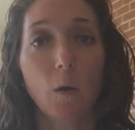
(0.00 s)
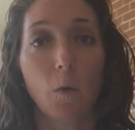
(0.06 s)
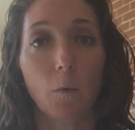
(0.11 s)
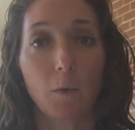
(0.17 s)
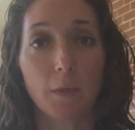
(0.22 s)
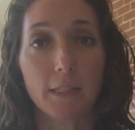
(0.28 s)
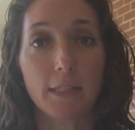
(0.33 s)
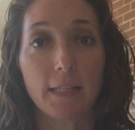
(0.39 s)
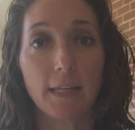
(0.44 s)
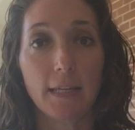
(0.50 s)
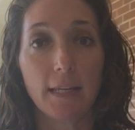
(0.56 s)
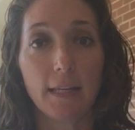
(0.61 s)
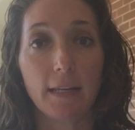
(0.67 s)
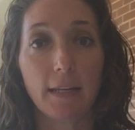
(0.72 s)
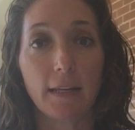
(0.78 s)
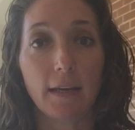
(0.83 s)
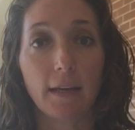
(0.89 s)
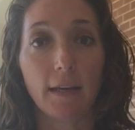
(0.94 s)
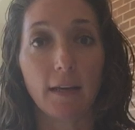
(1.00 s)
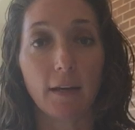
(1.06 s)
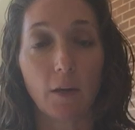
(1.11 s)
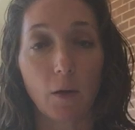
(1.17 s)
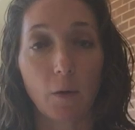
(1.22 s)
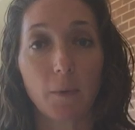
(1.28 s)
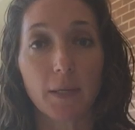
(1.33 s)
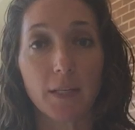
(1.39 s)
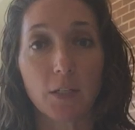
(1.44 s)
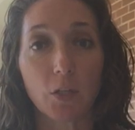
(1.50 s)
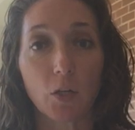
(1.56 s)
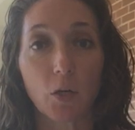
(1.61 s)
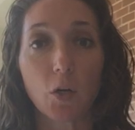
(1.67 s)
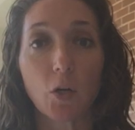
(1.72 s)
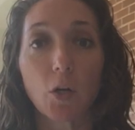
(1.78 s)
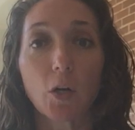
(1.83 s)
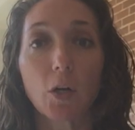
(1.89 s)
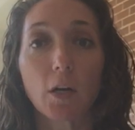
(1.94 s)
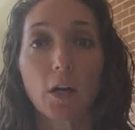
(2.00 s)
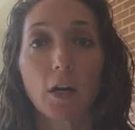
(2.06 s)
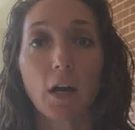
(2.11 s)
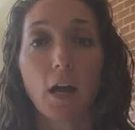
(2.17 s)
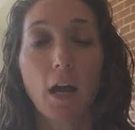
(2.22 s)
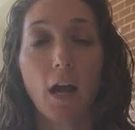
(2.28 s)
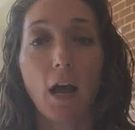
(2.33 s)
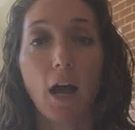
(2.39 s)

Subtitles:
was then going to her.